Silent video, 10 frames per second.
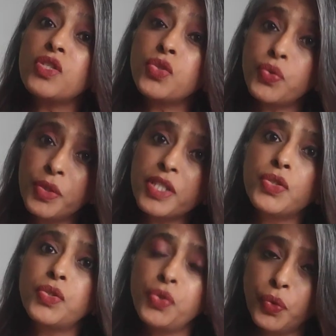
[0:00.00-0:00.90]
what
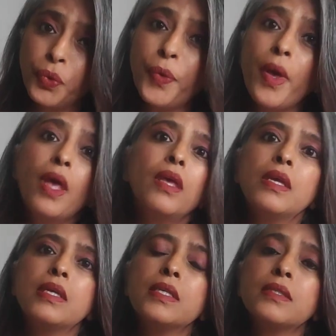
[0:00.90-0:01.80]
students do
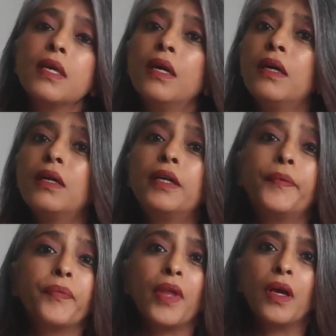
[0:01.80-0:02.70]
is
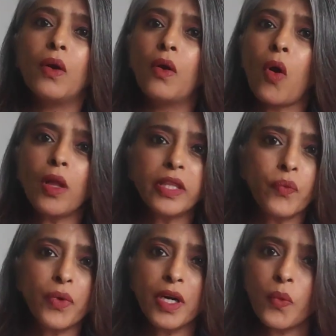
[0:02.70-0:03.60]
all
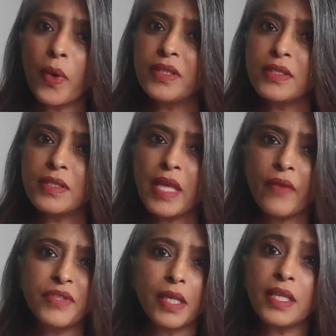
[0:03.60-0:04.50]
the work which they
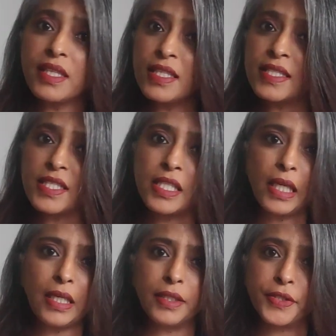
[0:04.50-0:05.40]
have done in this 3
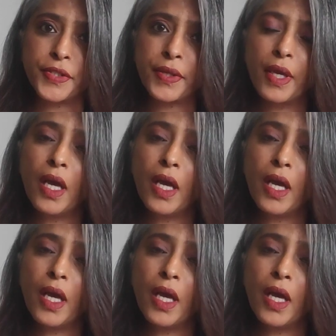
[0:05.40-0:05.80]
years,